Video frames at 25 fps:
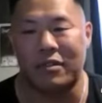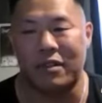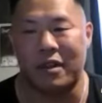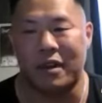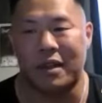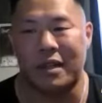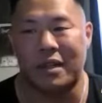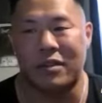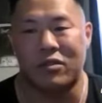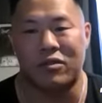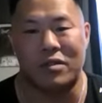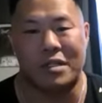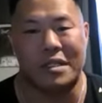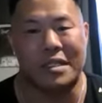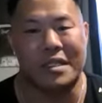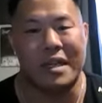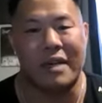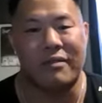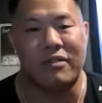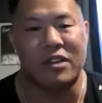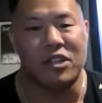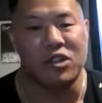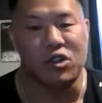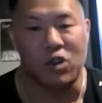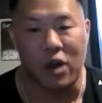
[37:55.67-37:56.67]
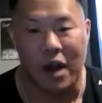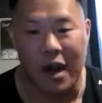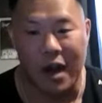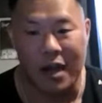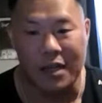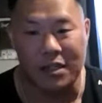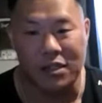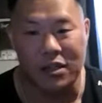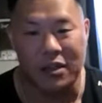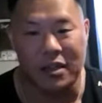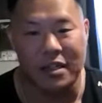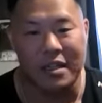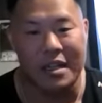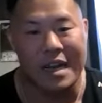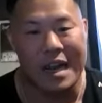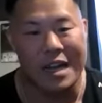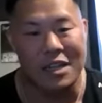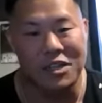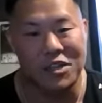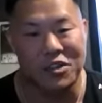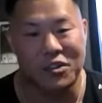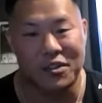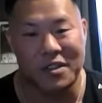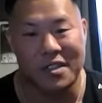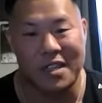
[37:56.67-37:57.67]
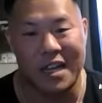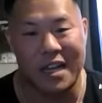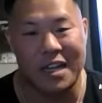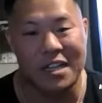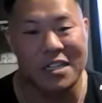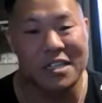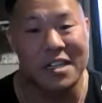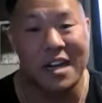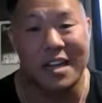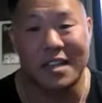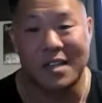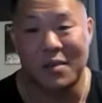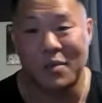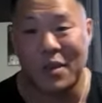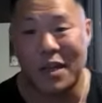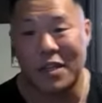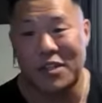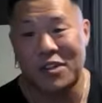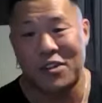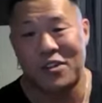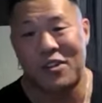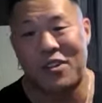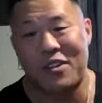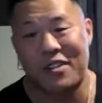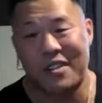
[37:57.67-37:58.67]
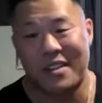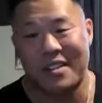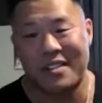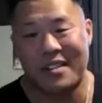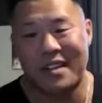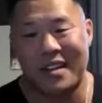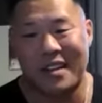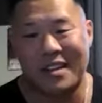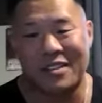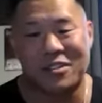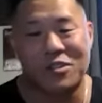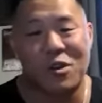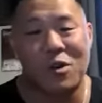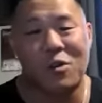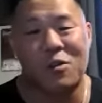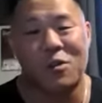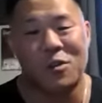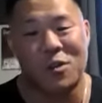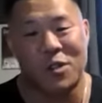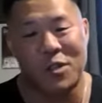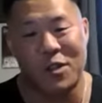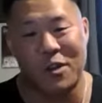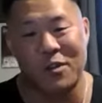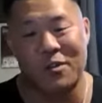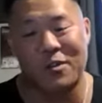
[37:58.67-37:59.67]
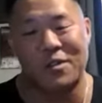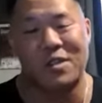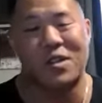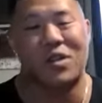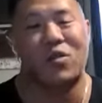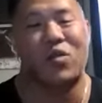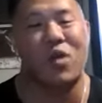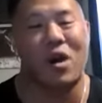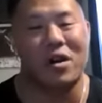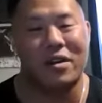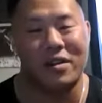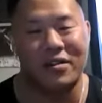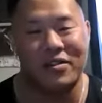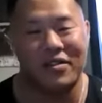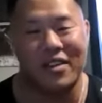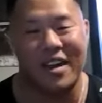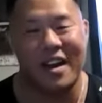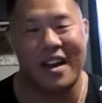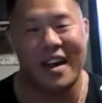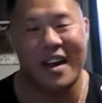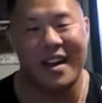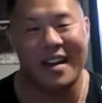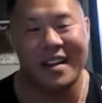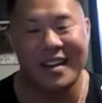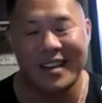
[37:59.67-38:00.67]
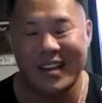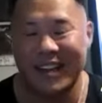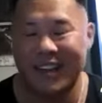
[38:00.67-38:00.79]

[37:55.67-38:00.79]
I think it was 7 tries on the national stage, not to mention all the like local shows to qualify.